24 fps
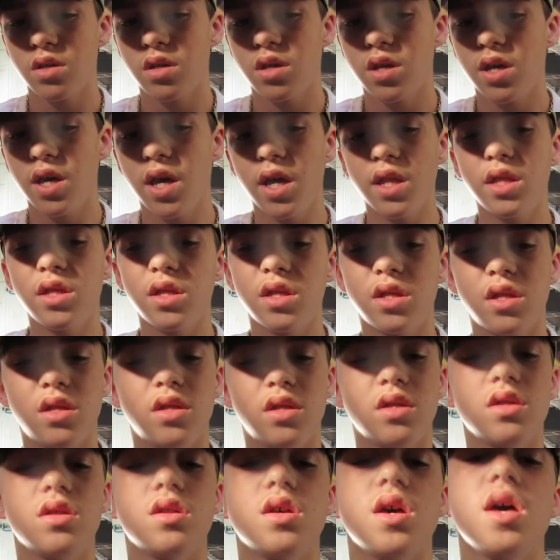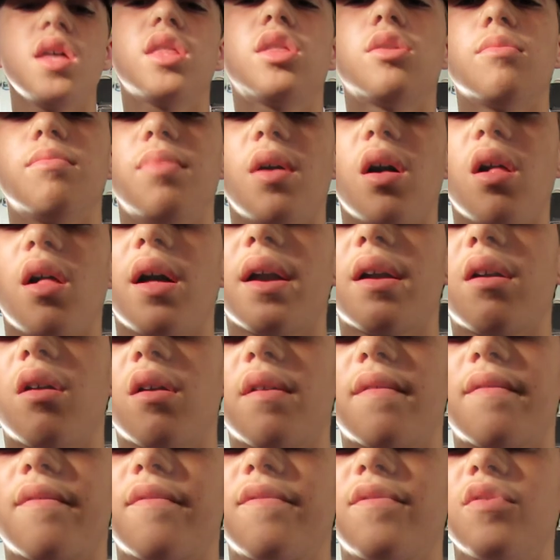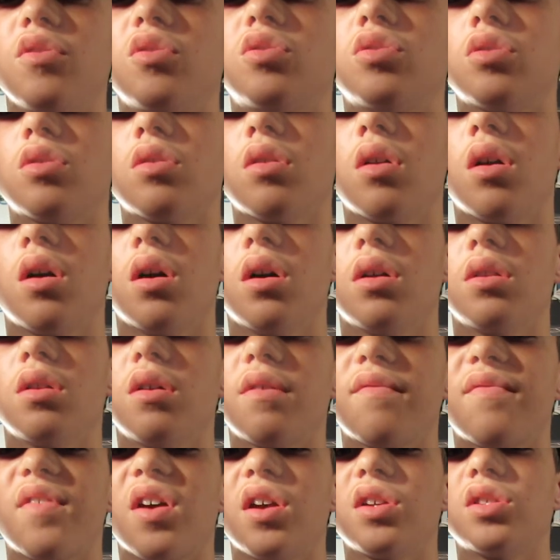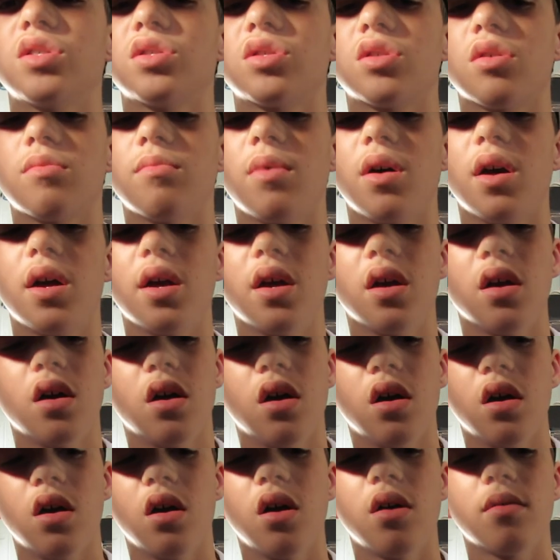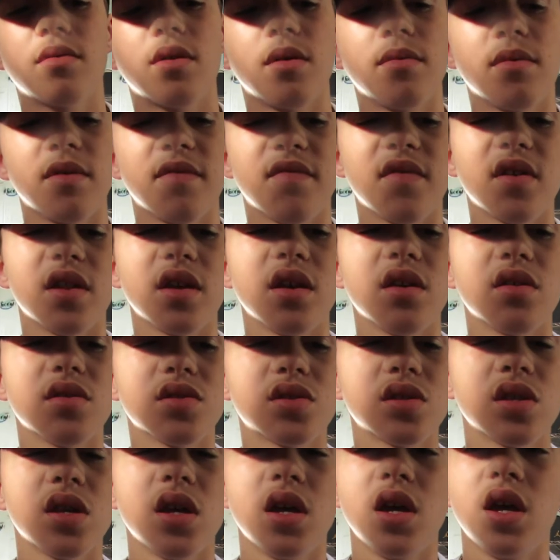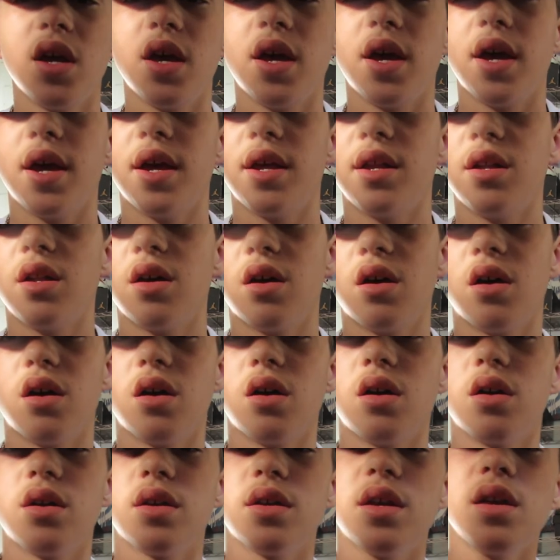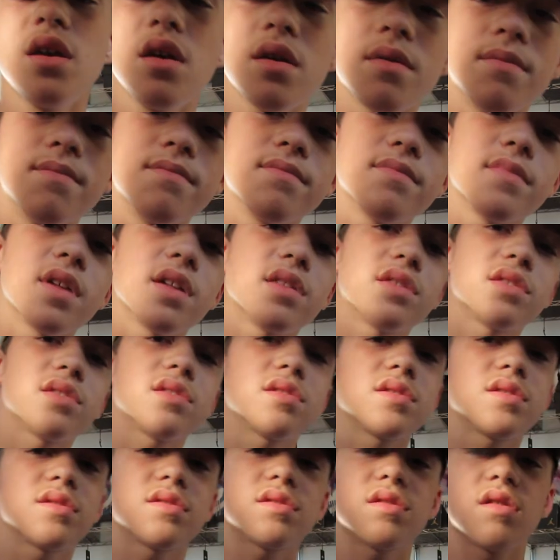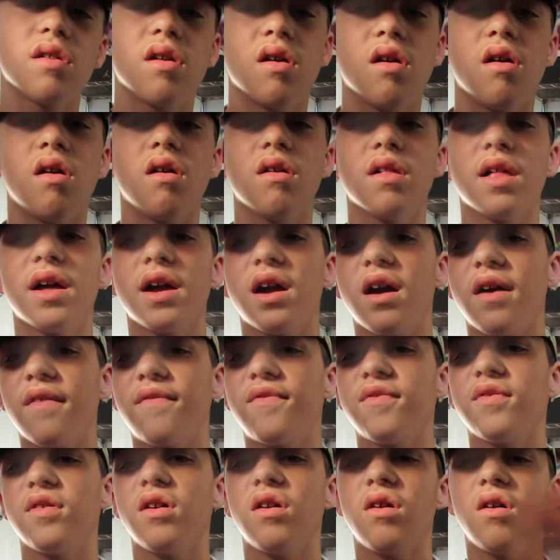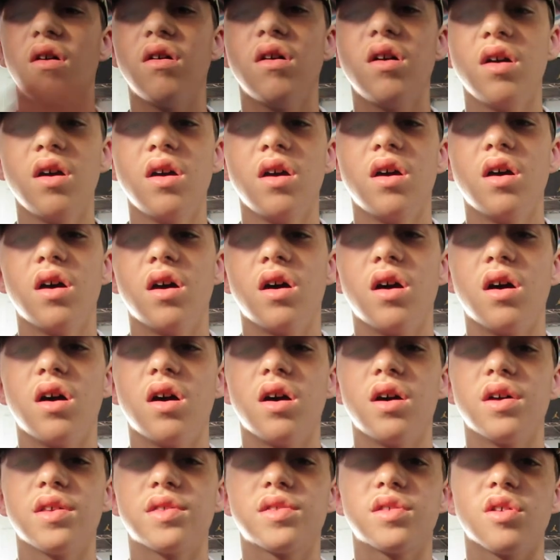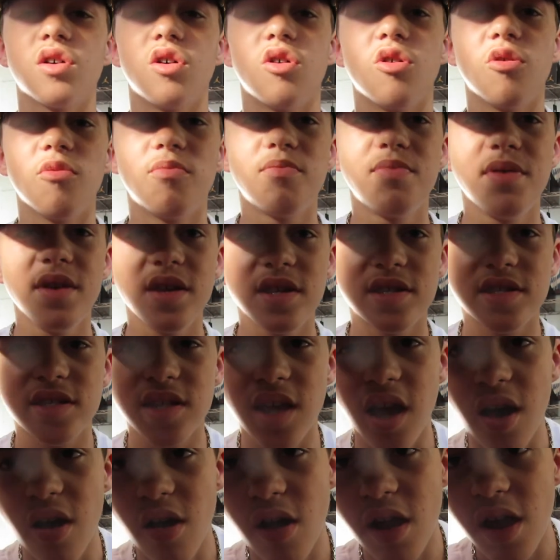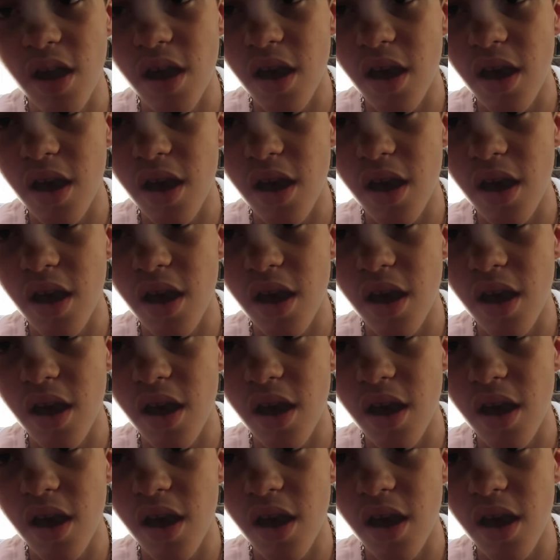Hit the bell icon for future notifications on my upcoming videos. And yeah, that's all I got for y'all. So peace out,